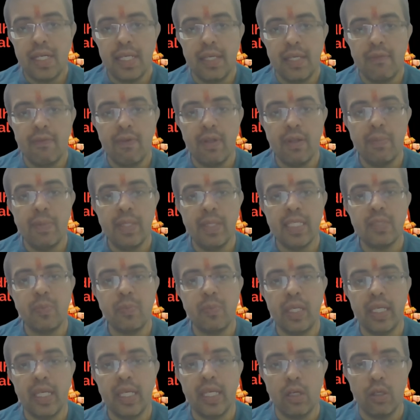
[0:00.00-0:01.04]
he will be
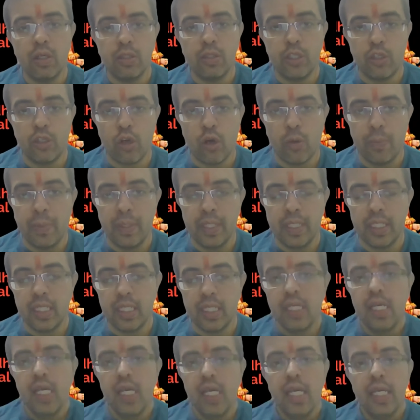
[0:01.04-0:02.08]
speaking on the topic
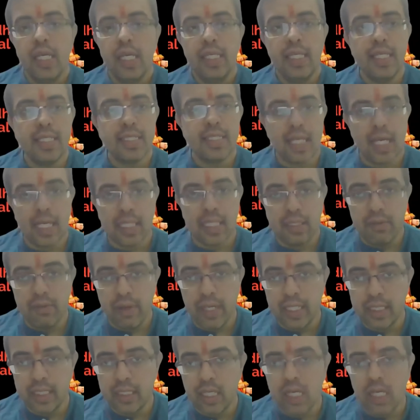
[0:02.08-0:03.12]
Is
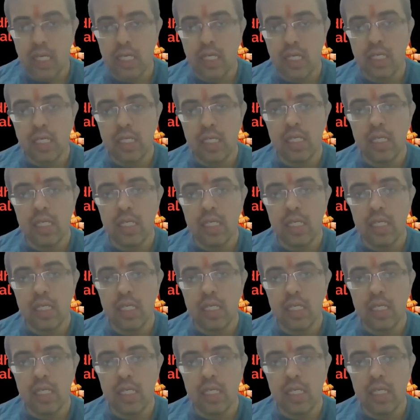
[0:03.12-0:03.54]
Advaita